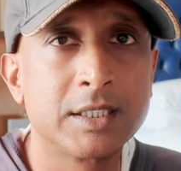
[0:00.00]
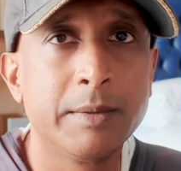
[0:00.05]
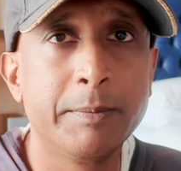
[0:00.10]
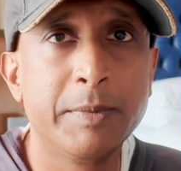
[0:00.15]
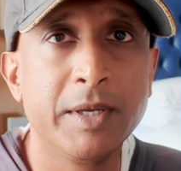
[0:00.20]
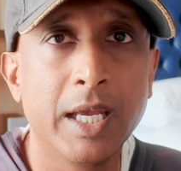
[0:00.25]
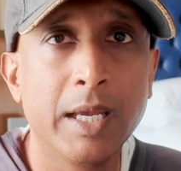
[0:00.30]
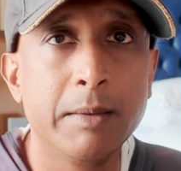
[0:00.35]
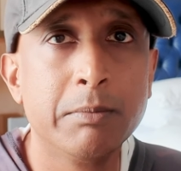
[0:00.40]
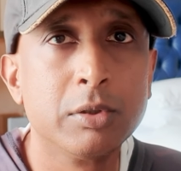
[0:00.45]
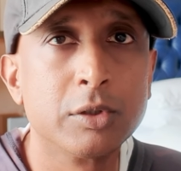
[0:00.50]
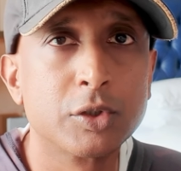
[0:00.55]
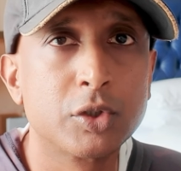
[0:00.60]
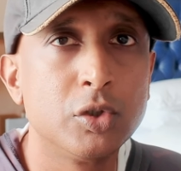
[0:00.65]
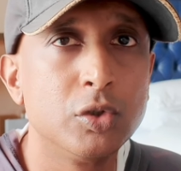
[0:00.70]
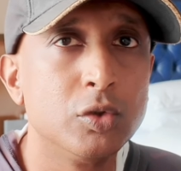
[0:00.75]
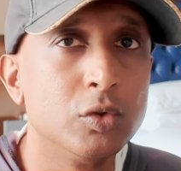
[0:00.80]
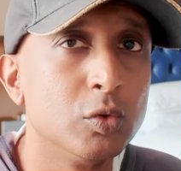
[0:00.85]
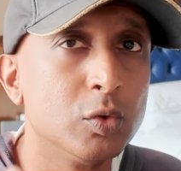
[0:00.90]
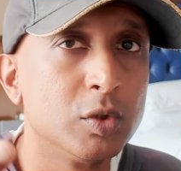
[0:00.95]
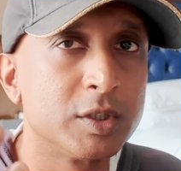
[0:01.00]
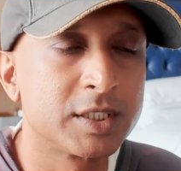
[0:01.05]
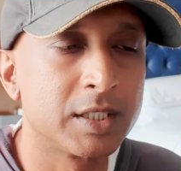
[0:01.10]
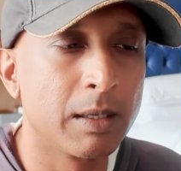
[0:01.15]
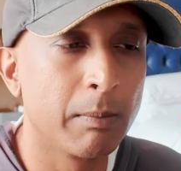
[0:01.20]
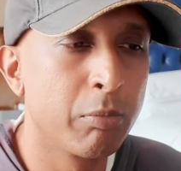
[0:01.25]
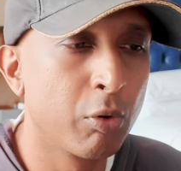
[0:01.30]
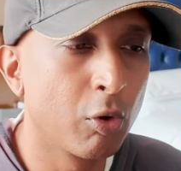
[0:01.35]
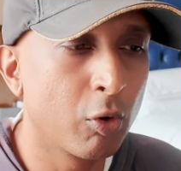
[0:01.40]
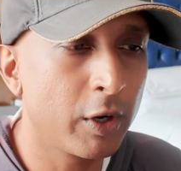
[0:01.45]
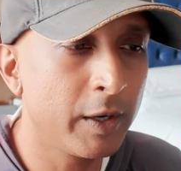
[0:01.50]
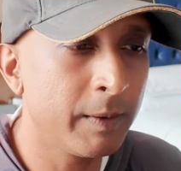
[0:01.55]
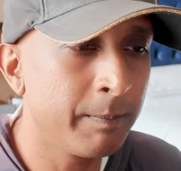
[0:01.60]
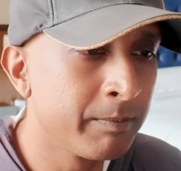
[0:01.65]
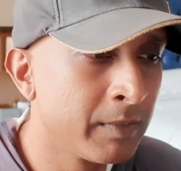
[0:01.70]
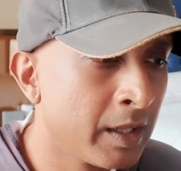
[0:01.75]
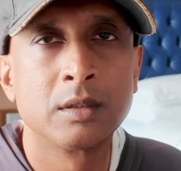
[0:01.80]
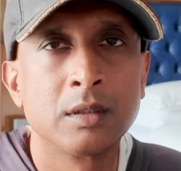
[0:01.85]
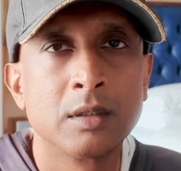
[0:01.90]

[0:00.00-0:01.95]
to be able to support.